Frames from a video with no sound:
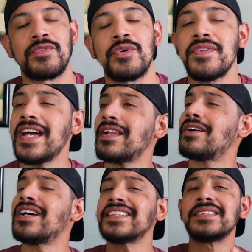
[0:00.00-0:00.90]
for that
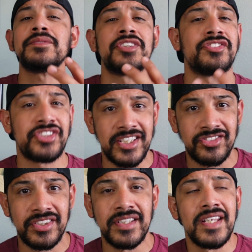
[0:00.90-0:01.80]
awesome
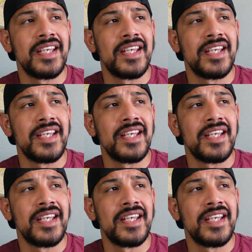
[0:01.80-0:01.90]
suggestion.